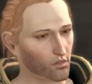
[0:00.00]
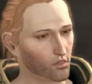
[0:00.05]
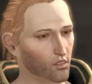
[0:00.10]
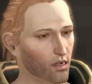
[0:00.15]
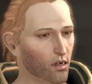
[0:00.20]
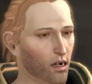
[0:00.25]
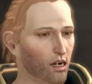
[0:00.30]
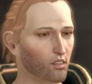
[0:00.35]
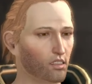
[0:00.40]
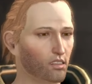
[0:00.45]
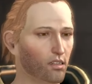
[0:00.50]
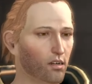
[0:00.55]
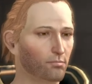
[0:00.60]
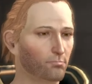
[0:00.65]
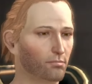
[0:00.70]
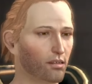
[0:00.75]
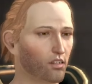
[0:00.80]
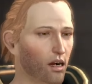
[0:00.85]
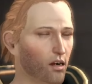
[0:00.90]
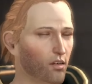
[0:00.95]
When I was in
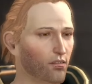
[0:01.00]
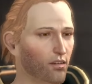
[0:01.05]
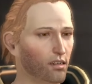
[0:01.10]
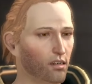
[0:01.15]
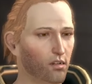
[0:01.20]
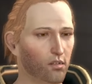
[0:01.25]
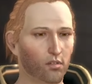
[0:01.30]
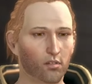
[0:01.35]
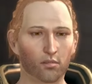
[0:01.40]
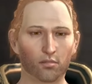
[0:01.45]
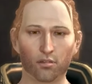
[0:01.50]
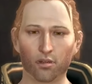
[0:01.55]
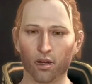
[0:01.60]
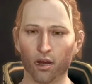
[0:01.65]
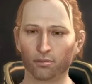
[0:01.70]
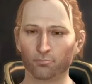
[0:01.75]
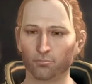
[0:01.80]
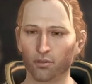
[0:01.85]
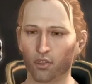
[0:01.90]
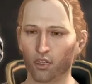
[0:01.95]
Amaranthine,
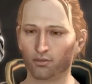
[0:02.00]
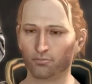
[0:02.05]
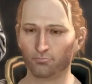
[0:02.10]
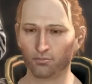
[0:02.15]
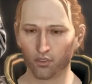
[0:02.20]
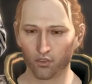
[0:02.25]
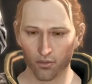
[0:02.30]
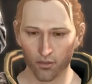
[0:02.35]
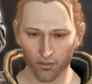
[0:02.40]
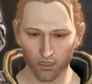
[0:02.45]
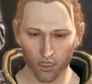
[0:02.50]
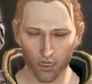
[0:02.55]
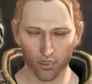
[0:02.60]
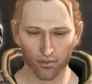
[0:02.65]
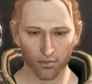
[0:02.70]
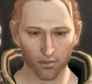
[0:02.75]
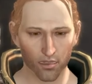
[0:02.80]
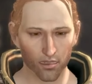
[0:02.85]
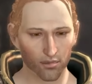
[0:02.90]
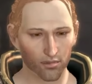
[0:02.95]
I met a spirit of
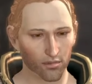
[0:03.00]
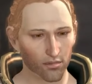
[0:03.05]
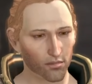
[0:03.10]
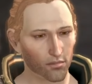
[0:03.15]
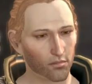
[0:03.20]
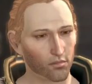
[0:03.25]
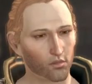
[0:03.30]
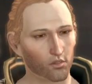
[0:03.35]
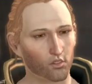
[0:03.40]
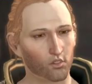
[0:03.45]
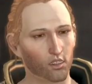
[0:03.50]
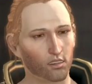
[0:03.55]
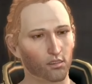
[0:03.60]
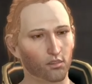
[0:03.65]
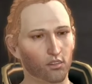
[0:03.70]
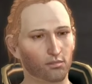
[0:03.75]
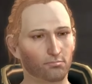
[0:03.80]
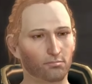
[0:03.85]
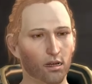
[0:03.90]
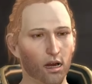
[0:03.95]
justice who was
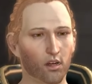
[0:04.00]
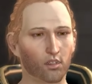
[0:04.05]
trapped